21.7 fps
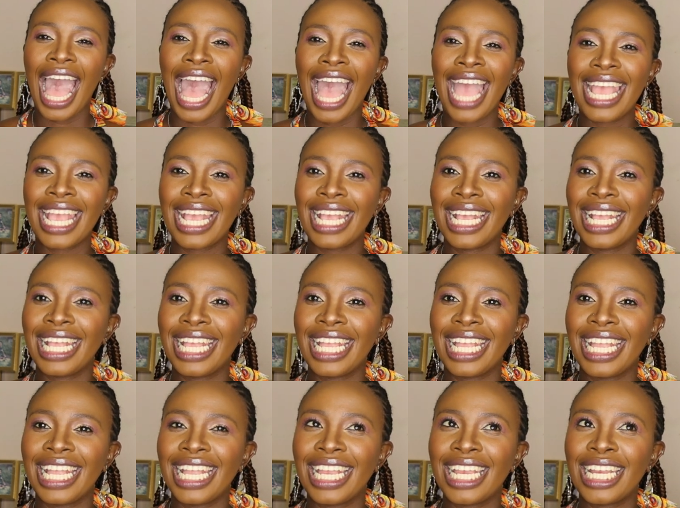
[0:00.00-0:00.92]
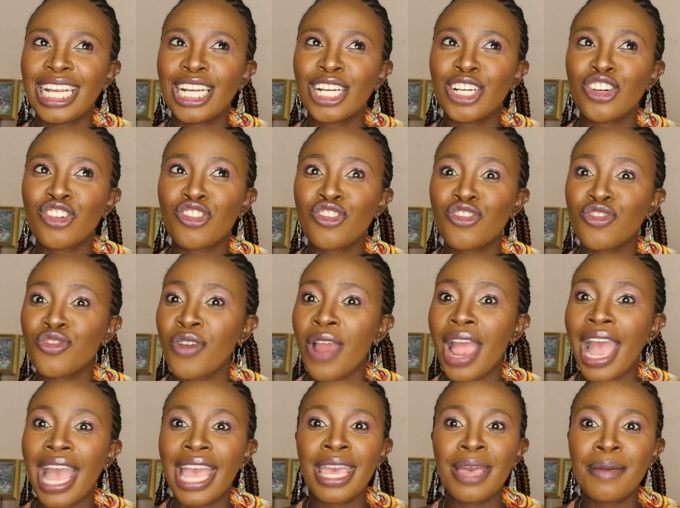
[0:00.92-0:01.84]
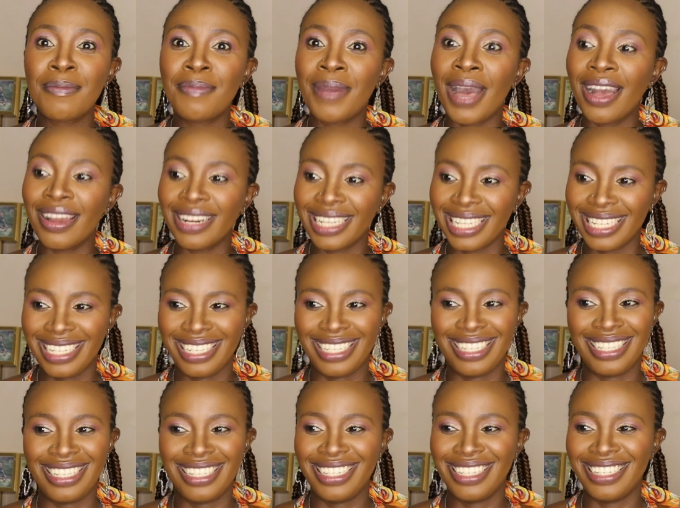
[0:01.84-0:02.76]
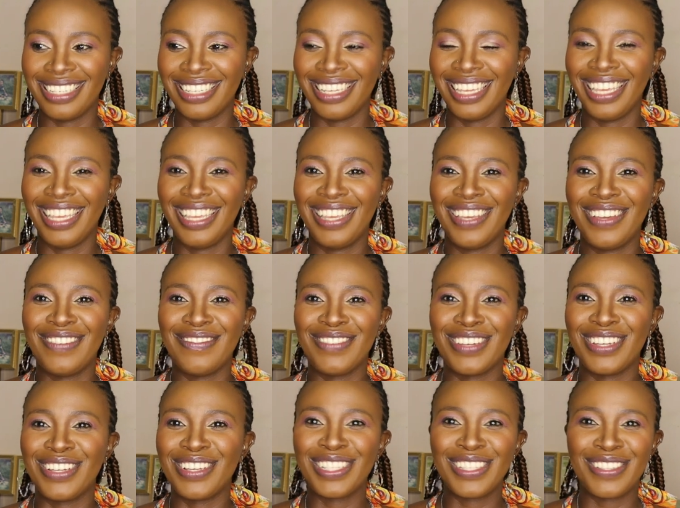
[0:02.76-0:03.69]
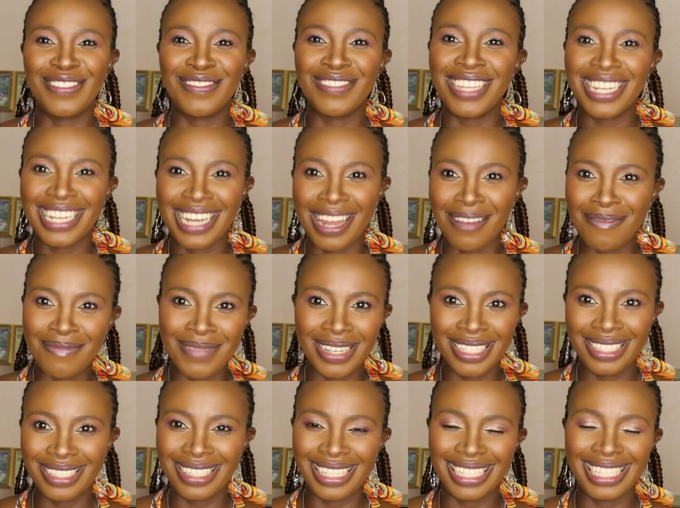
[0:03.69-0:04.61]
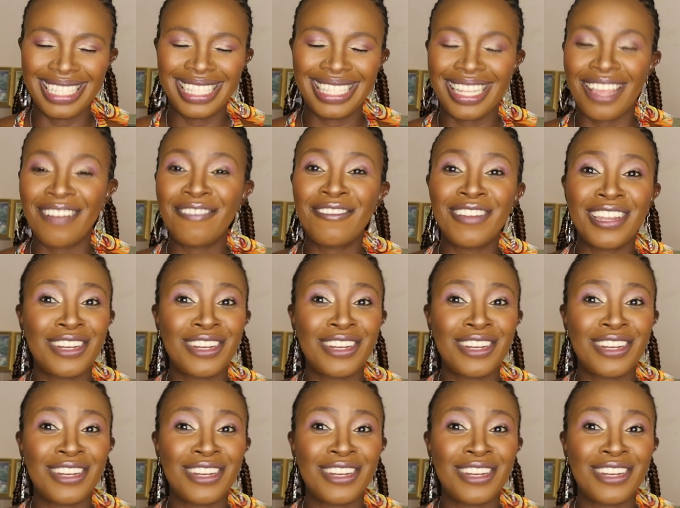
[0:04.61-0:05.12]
I cry about it because of the numbers and stuff.